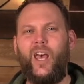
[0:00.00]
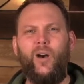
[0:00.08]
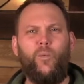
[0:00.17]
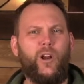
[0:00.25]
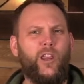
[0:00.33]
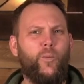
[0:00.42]

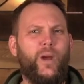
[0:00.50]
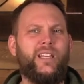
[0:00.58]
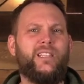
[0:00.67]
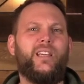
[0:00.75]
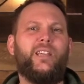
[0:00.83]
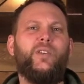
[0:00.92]
What are the
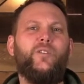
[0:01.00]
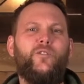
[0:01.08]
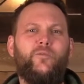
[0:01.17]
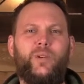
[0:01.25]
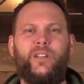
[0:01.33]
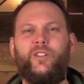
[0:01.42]
ways that
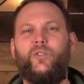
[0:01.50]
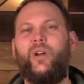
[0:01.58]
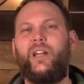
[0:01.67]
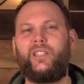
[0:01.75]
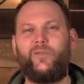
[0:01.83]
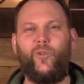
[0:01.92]
you've been
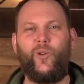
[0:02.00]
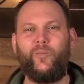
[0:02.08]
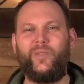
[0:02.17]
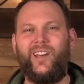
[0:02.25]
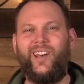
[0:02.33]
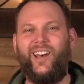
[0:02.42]

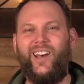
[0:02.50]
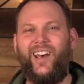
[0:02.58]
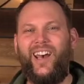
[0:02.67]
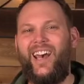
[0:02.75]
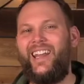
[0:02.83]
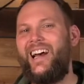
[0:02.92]
transformed?
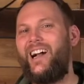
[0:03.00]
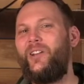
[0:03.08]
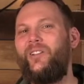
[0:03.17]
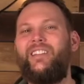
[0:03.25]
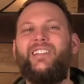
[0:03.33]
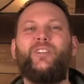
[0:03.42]
And how do you
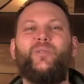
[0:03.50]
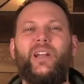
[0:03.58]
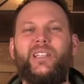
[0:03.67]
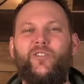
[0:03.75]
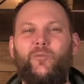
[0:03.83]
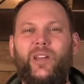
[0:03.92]
let that
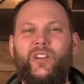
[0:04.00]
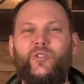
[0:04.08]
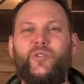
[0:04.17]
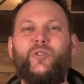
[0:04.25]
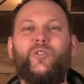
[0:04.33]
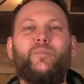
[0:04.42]

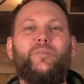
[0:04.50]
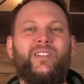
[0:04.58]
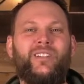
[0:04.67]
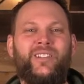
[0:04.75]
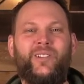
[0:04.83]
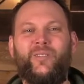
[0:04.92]
transformation drip
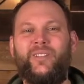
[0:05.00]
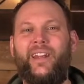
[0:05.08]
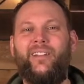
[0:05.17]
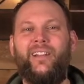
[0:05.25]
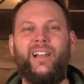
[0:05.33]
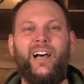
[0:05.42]
into your
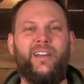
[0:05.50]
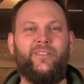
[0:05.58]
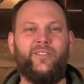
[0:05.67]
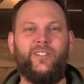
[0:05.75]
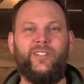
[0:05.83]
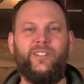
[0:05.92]
daily
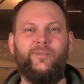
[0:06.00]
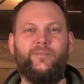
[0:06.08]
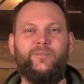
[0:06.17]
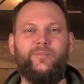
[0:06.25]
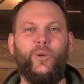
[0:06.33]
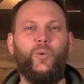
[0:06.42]
life?
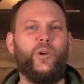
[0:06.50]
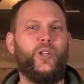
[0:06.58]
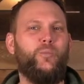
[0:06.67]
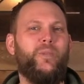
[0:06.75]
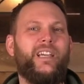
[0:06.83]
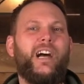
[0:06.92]
Who are you
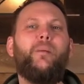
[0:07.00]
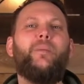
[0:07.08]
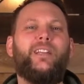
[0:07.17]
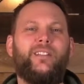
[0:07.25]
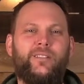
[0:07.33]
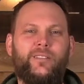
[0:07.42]

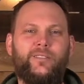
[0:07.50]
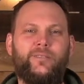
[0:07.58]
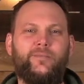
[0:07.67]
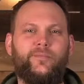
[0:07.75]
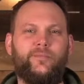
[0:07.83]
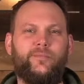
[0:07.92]
becoming?
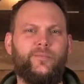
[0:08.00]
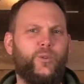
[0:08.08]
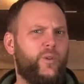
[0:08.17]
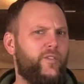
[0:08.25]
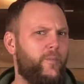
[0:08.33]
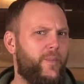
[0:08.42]
Who
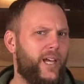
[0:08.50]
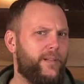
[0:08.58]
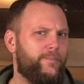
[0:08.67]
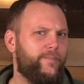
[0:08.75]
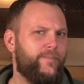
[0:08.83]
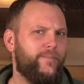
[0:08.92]
have you been?
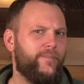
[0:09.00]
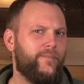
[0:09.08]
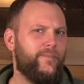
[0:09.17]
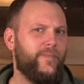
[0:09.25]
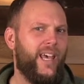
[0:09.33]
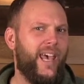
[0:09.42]

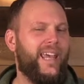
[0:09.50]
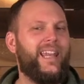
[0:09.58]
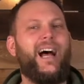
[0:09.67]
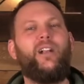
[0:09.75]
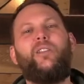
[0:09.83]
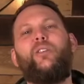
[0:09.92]
And
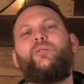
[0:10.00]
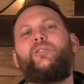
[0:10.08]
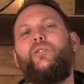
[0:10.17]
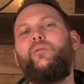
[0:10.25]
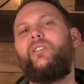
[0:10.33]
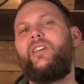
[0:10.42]
how do those
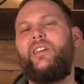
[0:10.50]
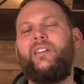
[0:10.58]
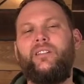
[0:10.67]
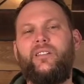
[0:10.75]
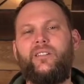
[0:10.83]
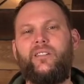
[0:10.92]
two
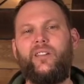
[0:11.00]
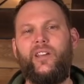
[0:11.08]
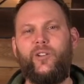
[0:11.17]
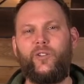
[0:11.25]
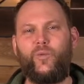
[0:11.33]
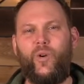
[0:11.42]
things
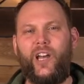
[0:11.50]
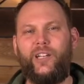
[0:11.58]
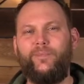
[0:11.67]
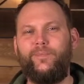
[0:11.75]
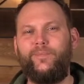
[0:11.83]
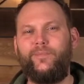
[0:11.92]
intertwine?
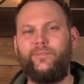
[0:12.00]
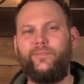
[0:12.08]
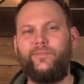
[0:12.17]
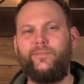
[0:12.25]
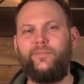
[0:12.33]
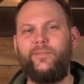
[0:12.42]

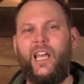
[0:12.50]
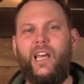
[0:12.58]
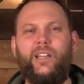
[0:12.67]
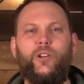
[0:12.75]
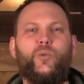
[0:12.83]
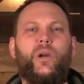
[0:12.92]

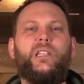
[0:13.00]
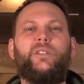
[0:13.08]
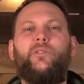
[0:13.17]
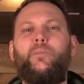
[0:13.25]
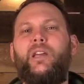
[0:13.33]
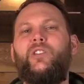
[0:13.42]
Now,
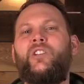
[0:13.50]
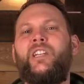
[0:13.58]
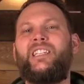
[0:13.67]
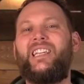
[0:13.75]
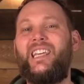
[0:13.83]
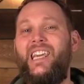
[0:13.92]
transformation
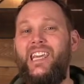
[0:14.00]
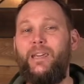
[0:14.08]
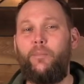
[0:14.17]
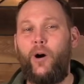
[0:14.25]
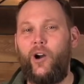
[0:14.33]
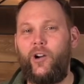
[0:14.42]
is a key
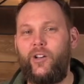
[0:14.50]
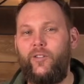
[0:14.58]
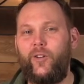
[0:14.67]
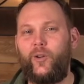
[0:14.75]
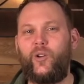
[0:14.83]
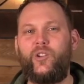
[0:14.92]
part of
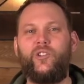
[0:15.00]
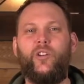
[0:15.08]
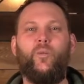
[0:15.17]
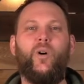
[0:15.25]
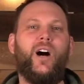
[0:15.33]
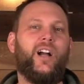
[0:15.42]
the
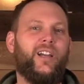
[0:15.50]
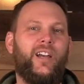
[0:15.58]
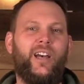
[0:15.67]
Christian walk.